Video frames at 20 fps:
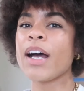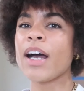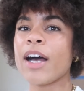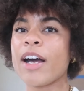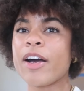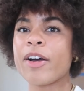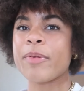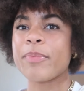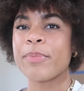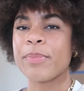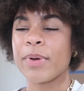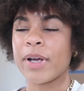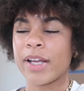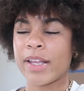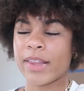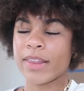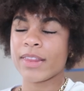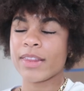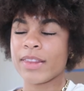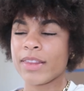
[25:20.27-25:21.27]

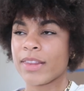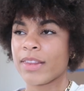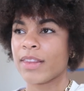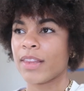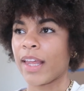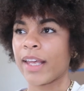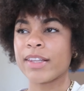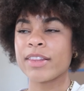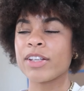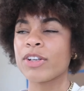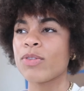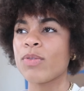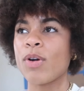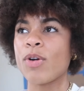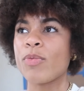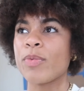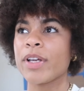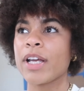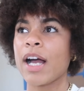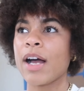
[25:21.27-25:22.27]
but like the
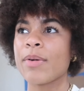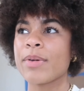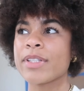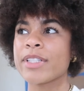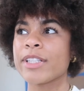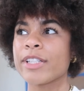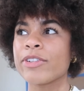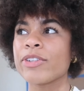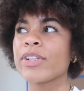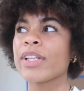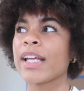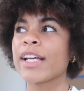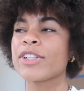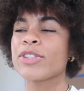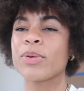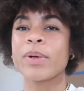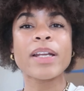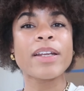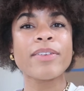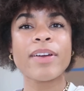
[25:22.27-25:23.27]
quote we got was literally like
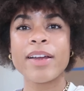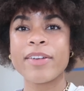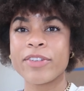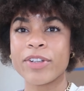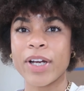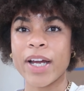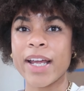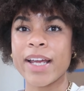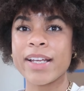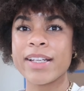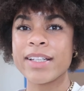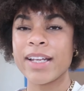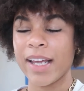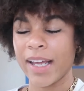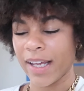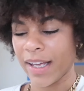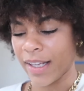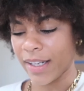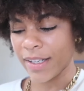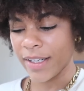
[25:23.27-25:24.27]
25 grand,
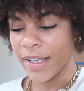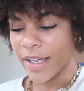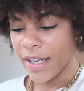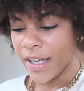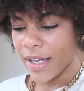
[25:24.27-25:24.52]
and